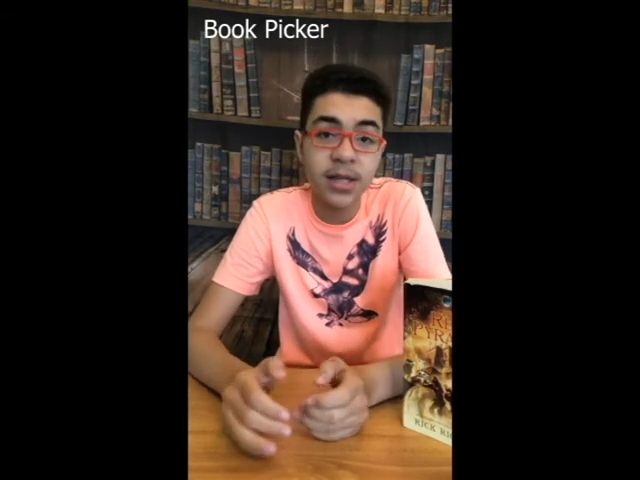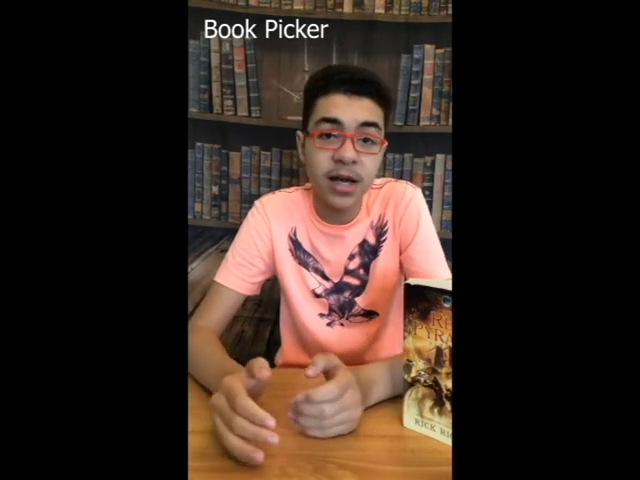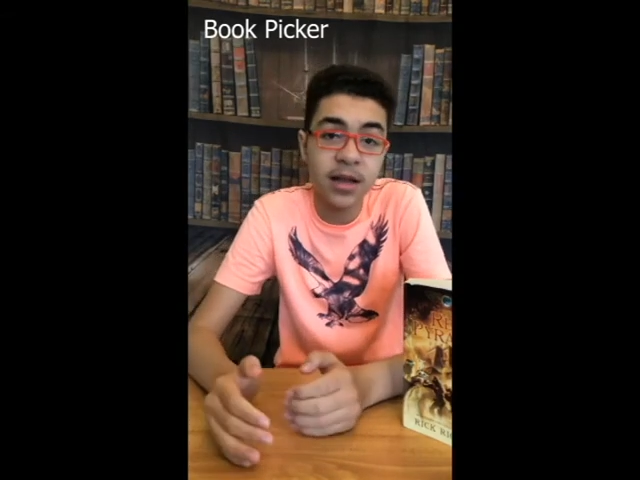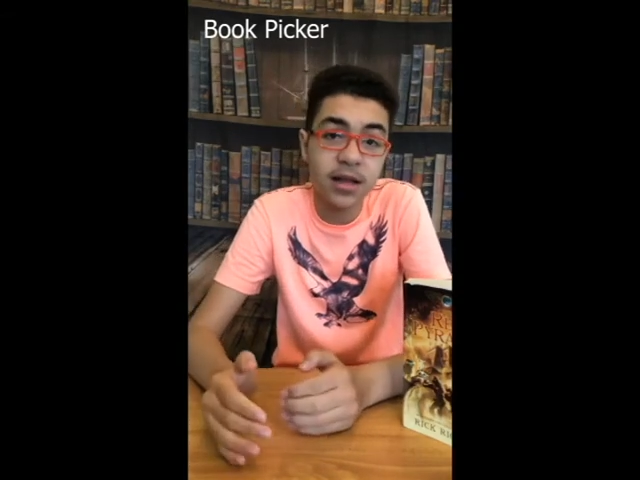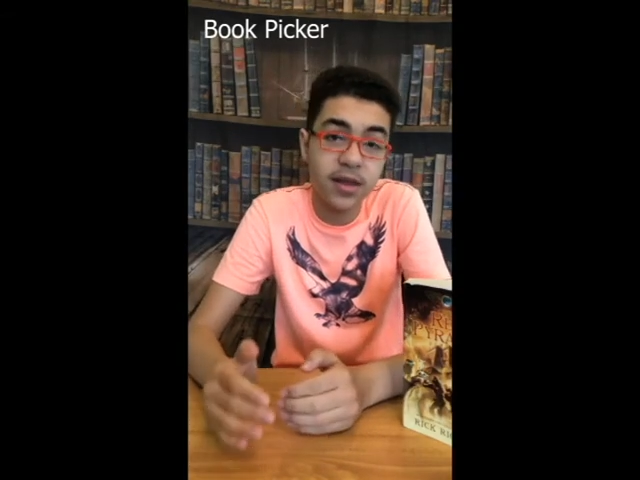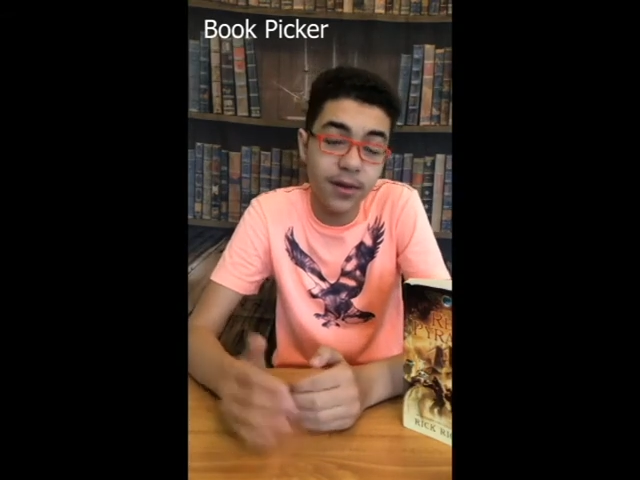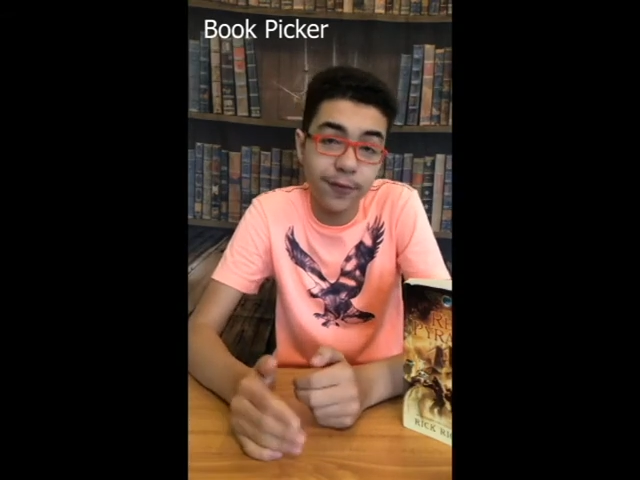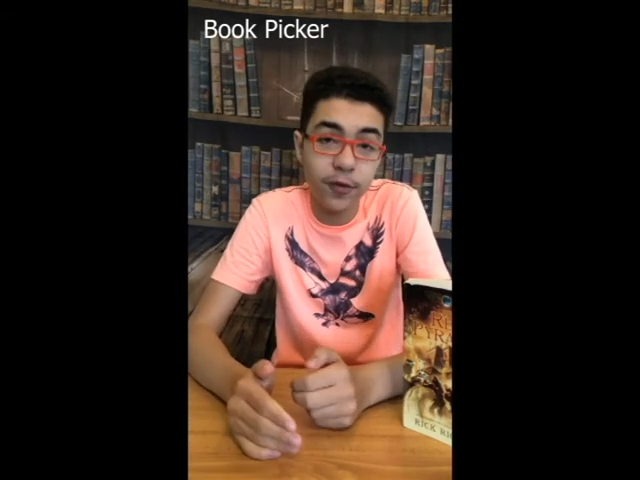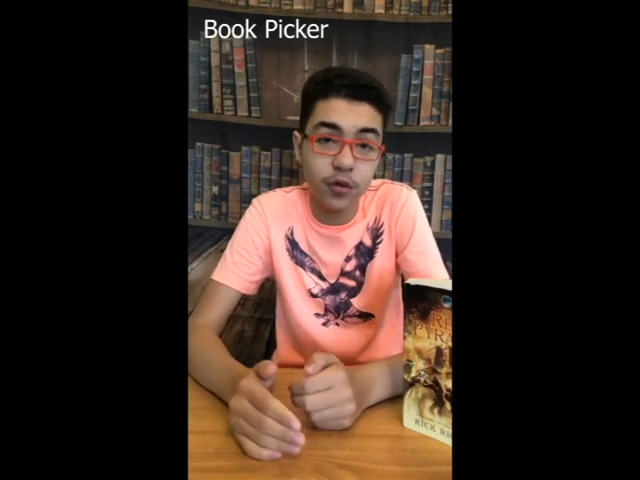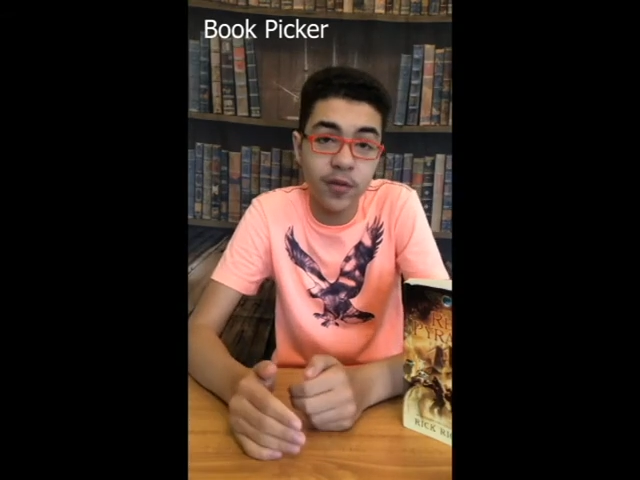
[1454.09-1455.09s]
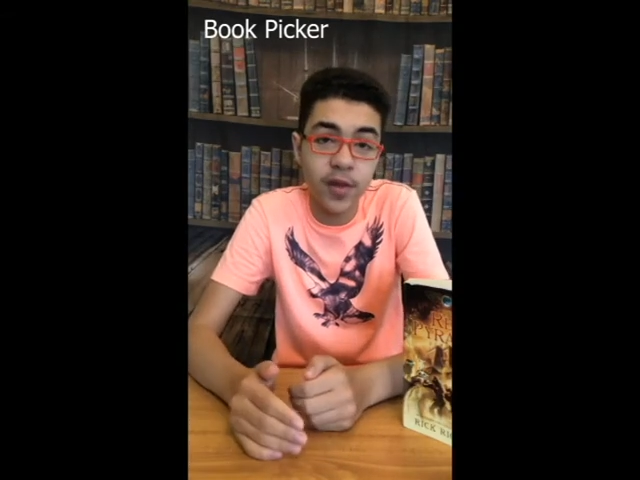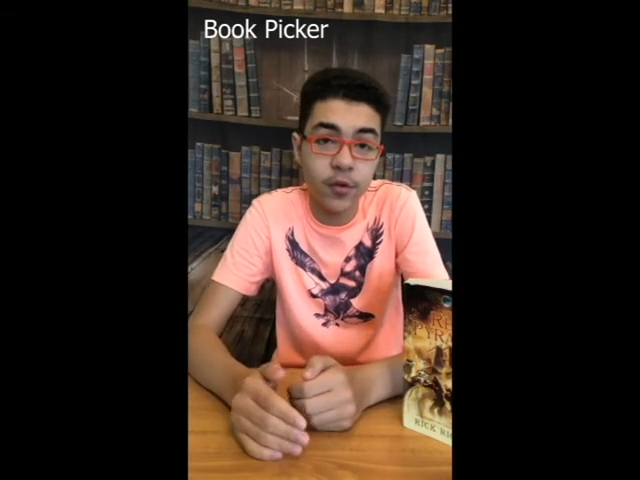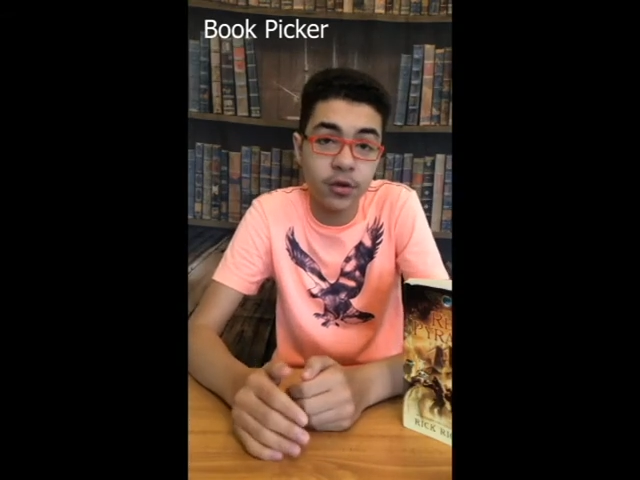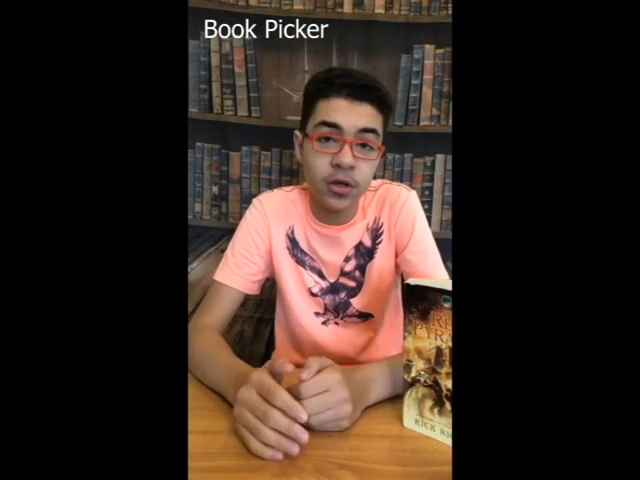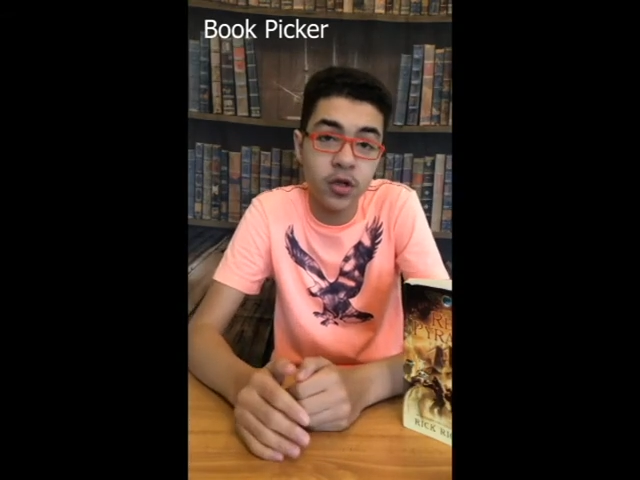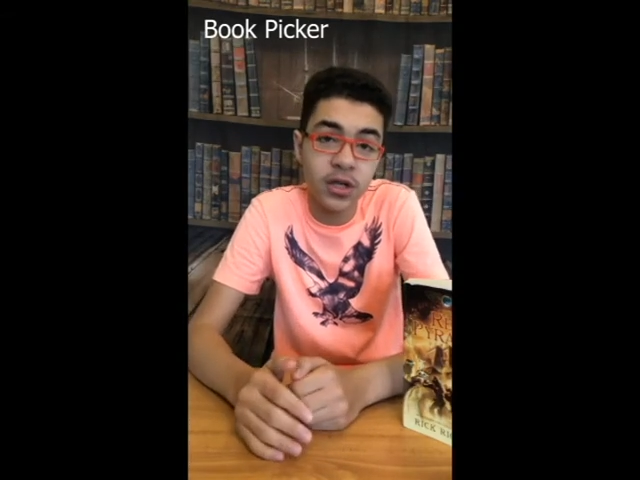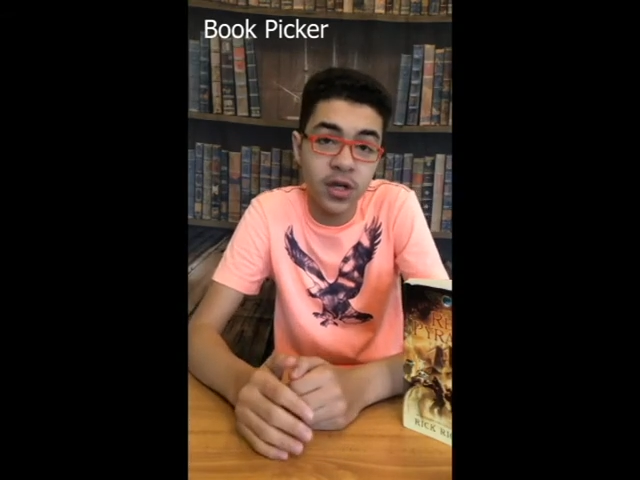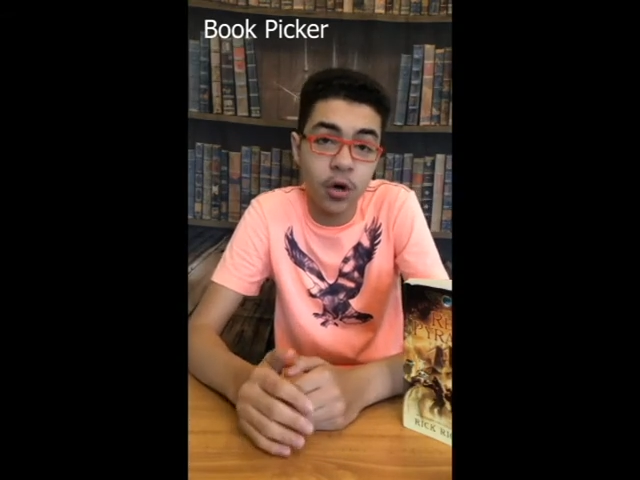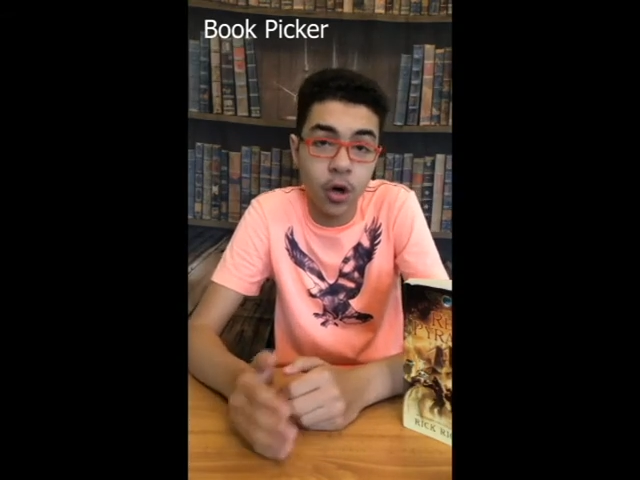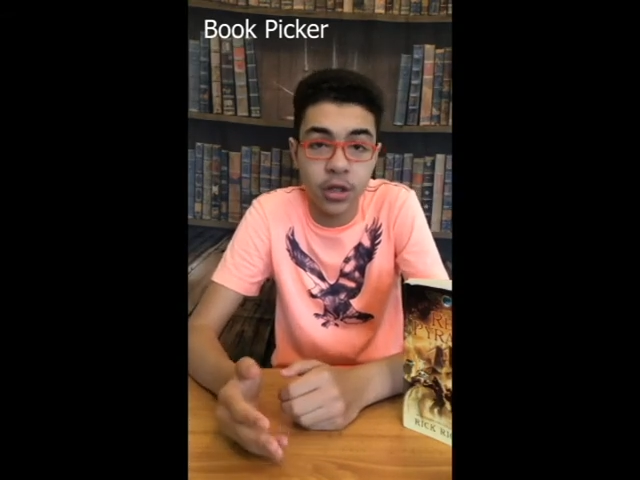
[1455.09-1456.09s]
at the foot of the throne and not sitting
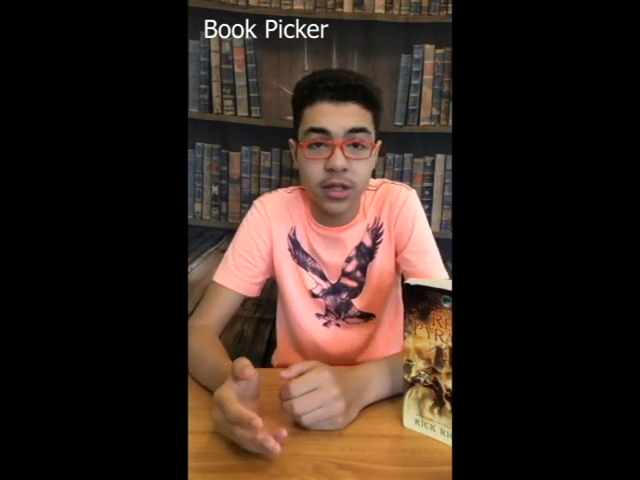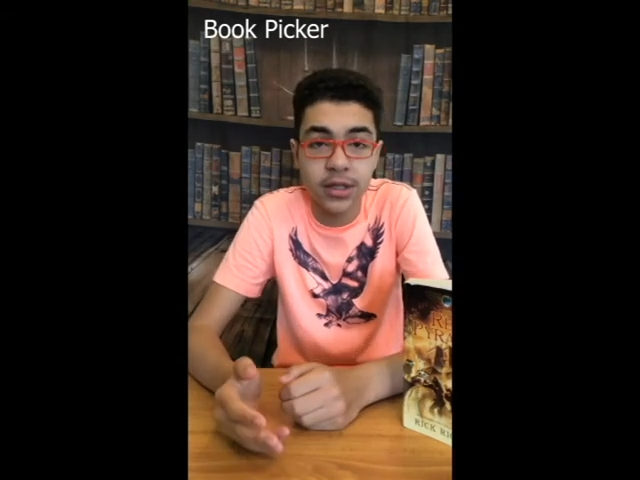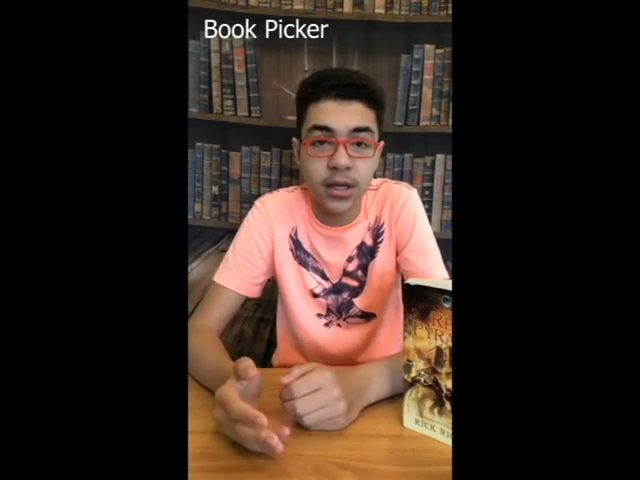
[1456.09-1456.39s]
on it?